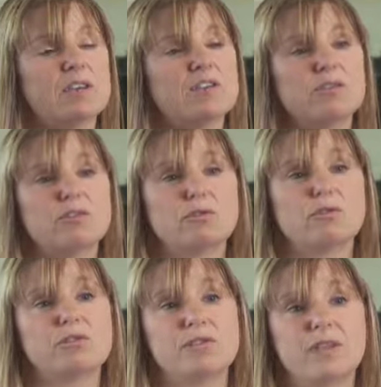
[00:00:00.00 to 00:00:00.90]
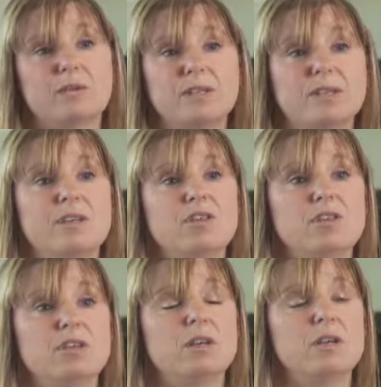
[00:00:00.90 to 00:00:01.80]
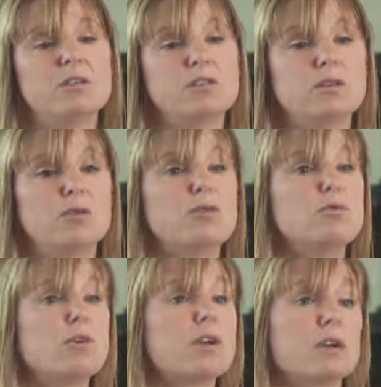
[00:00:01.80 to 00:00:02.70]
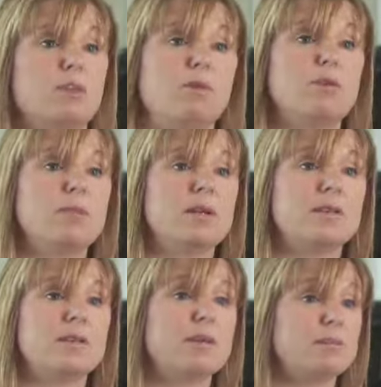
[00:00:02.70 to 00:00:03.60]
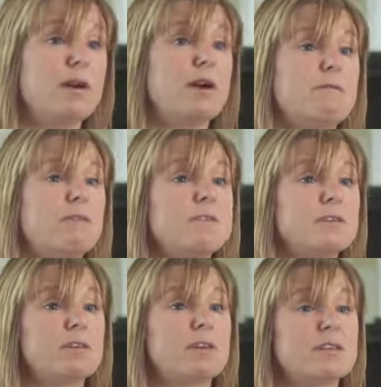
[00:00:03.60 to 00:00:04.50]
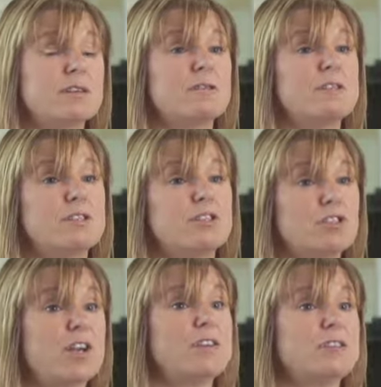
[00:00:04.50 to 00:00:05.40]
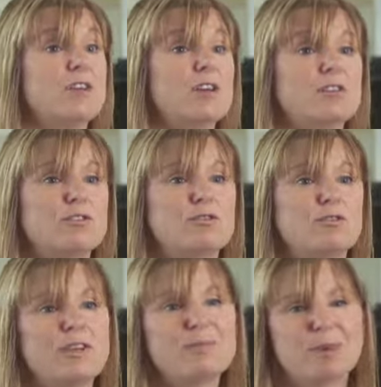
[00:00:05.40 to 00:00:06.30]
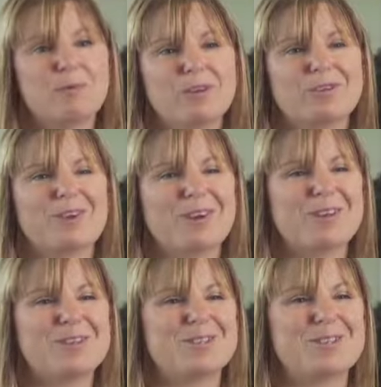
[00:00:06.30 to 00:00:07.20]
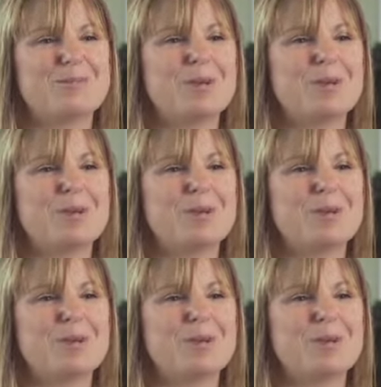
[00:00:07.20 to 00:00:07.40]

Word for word: actually endorsed the recommendation to include walking in the workplace as part of our physical activity strand. So that's been quite sort of encouraging as